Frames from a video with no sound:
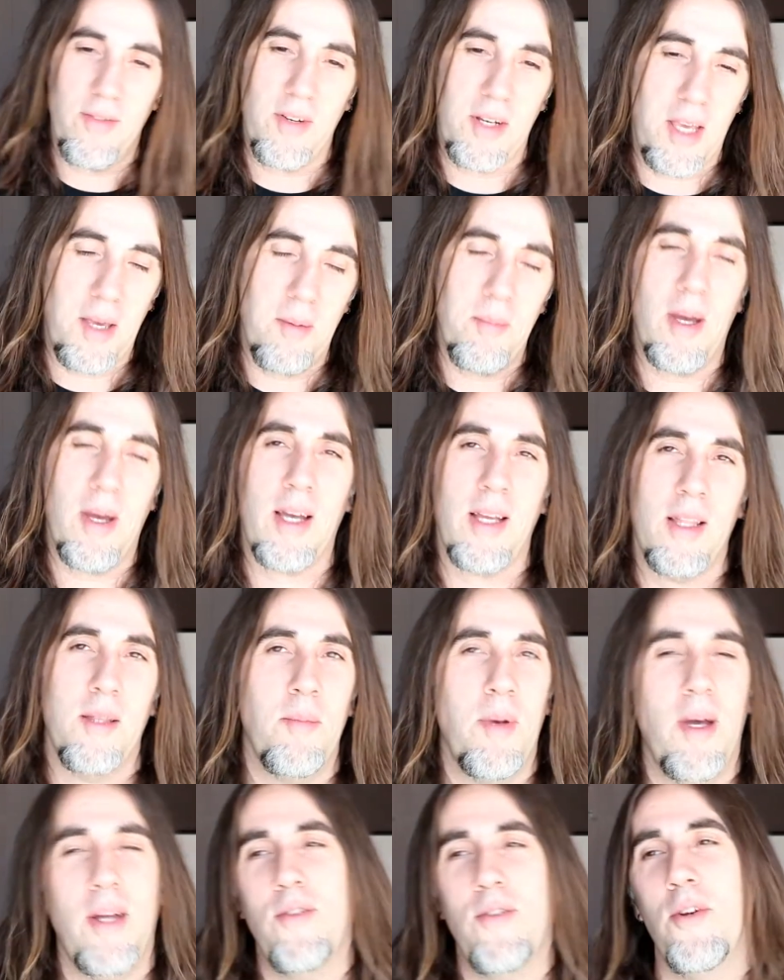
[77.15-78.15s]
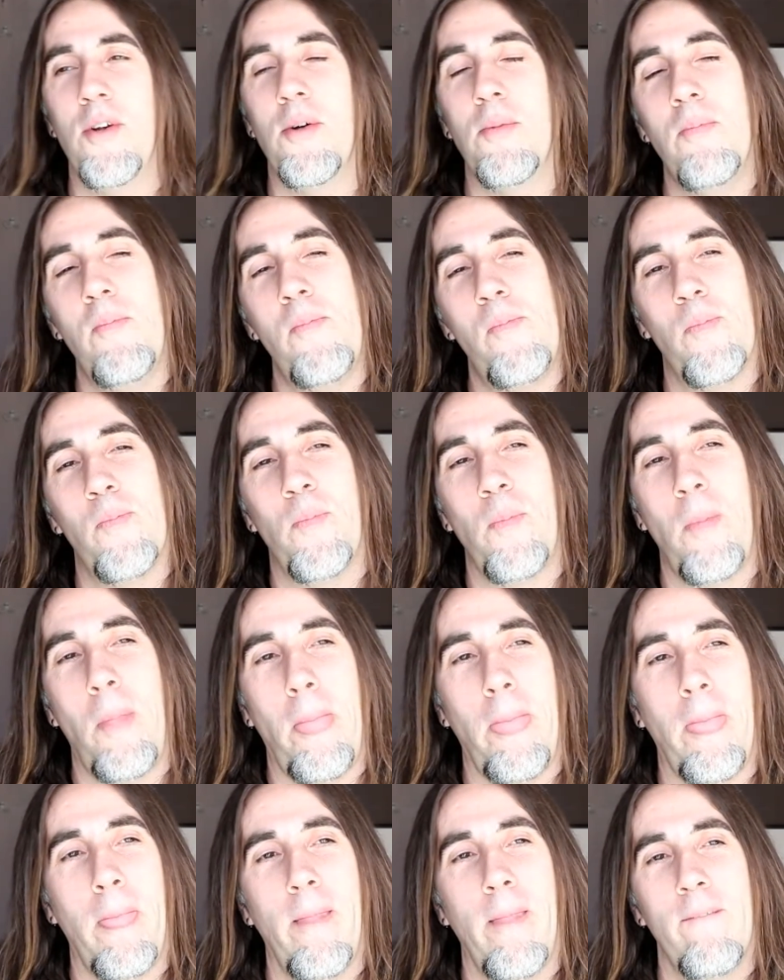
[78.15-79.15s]
And I came back in the bedroom,
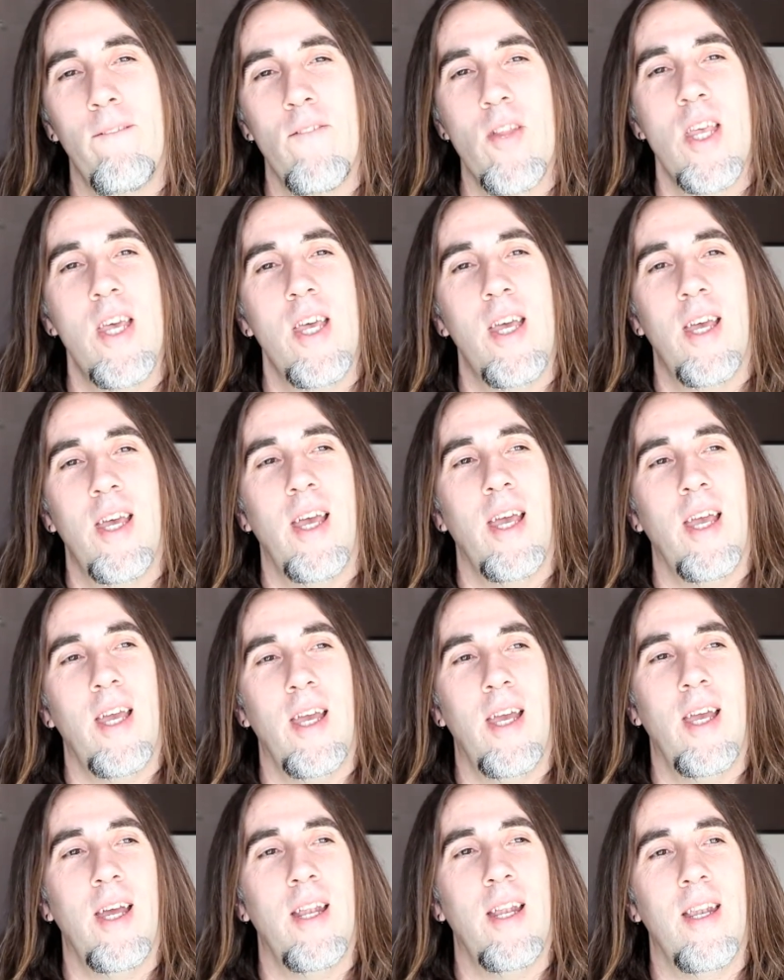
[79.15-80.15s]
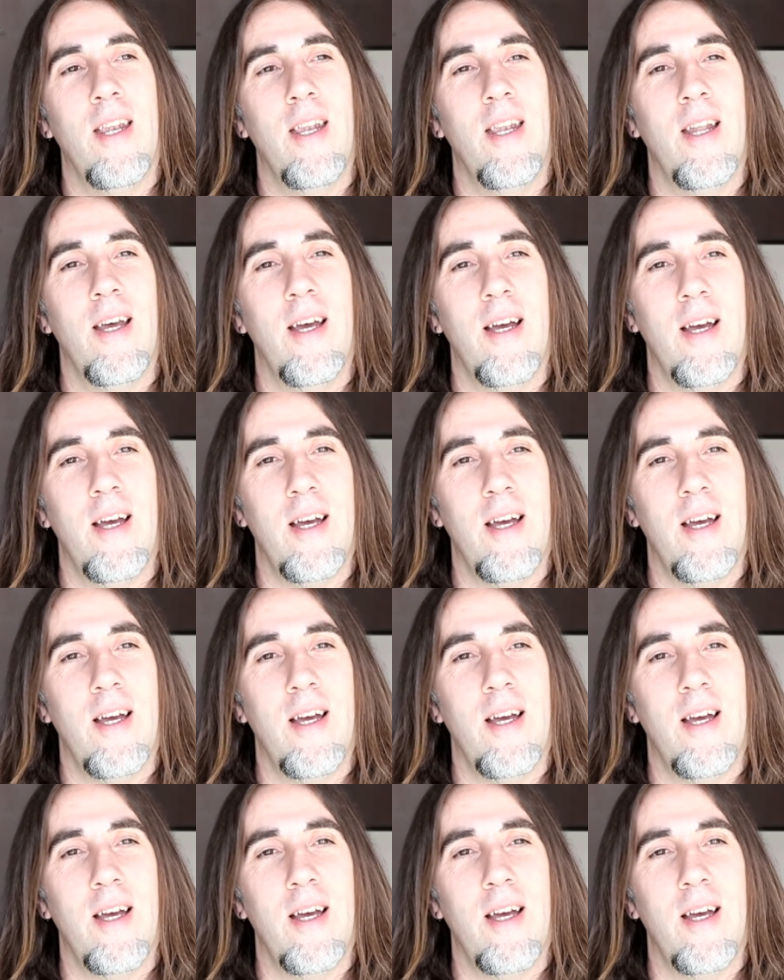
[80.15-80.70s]
and